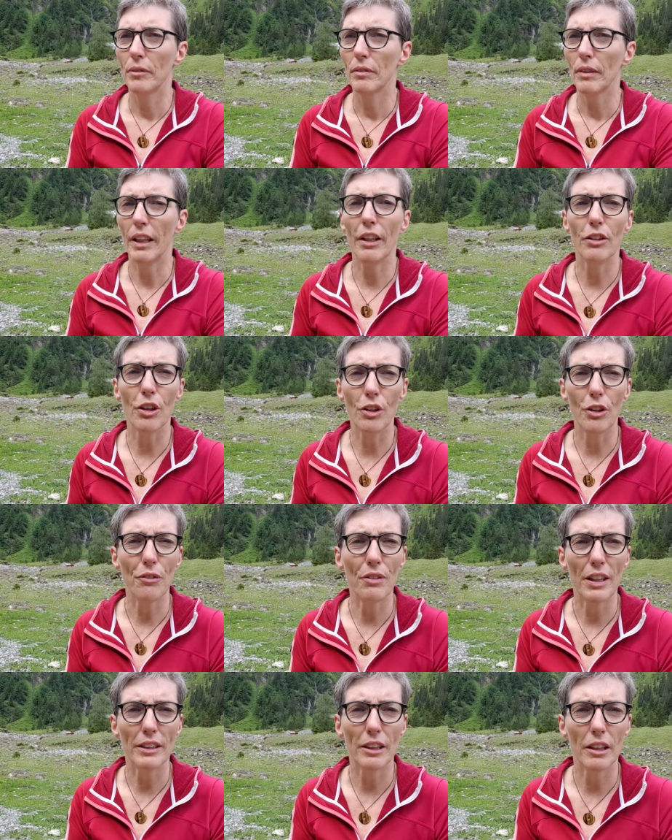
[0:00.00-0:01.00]
And I don't know if
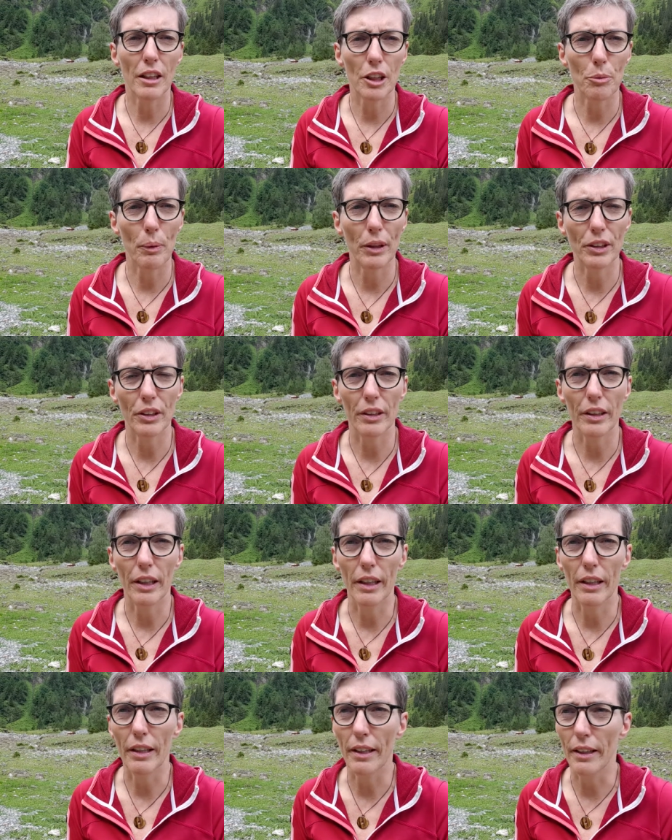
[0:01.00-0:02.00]
that's an expression
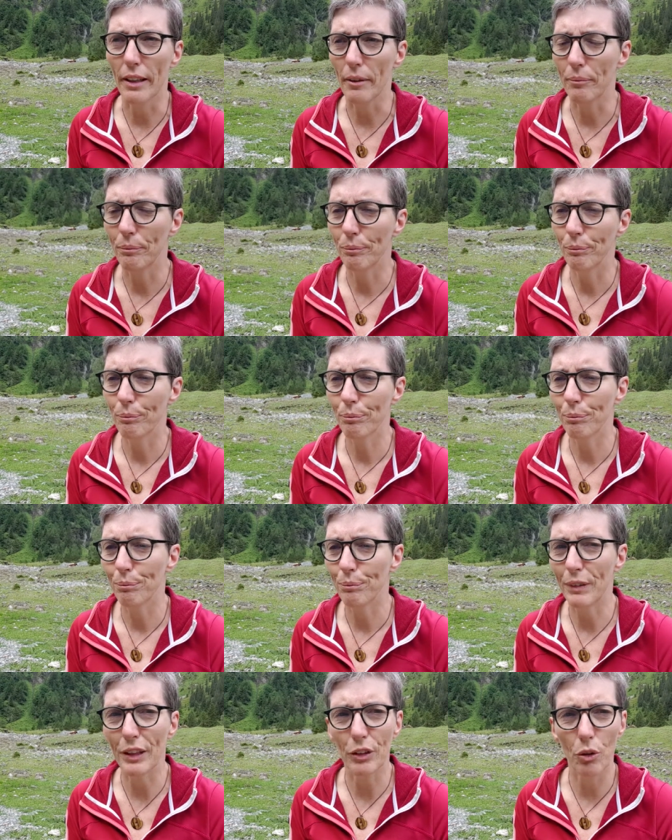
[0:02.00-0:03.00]
in, uh,
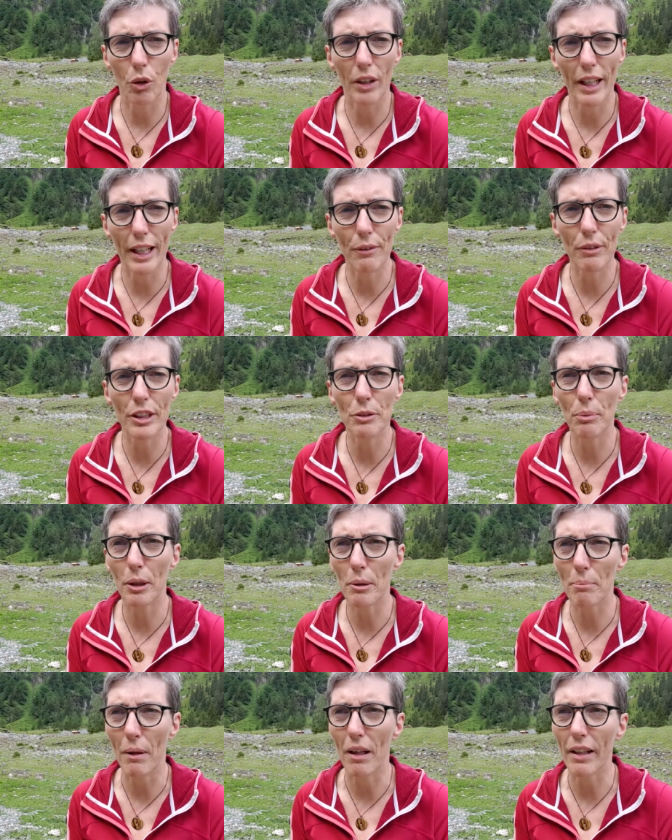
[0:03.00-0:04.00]
in your language, but
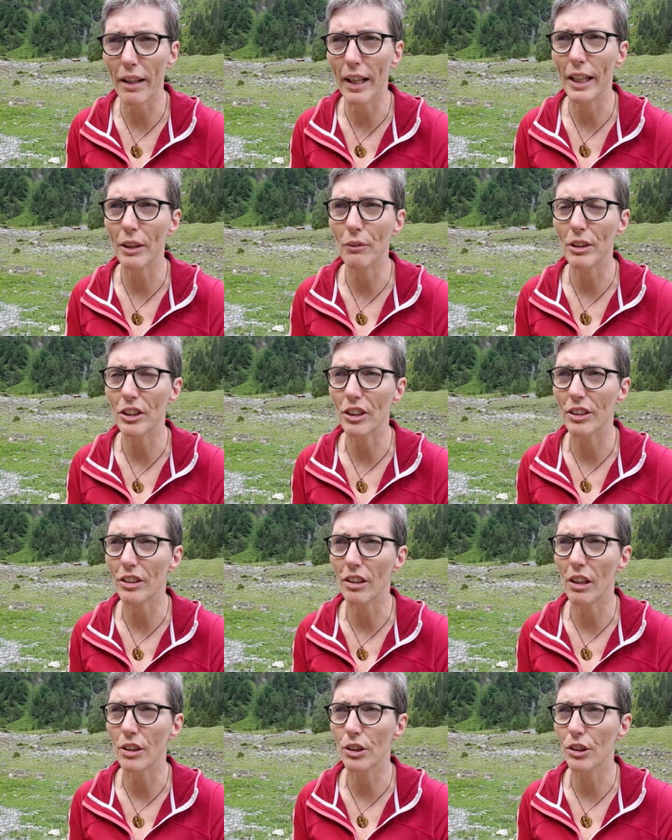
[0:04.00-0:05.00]
in my language, in
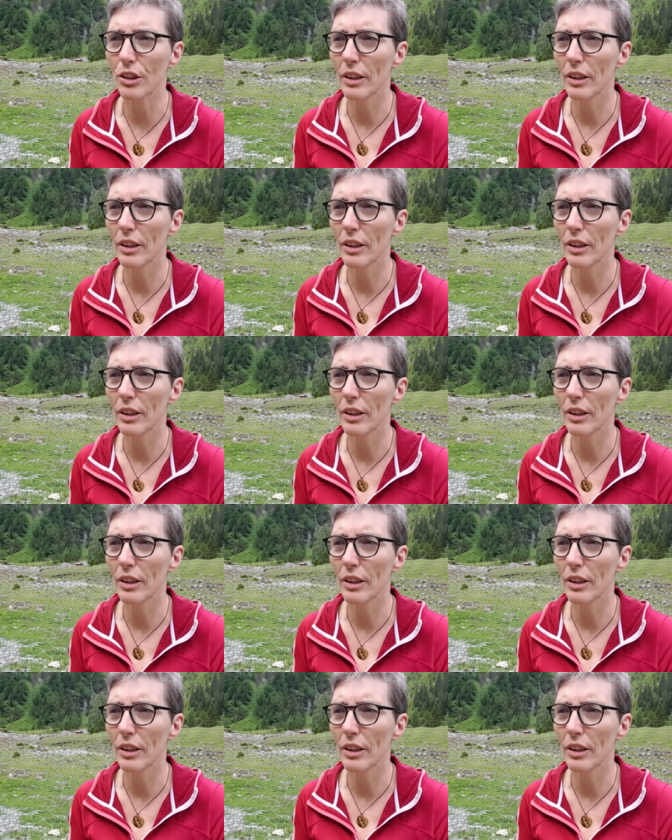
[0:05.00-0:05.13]
Dutch,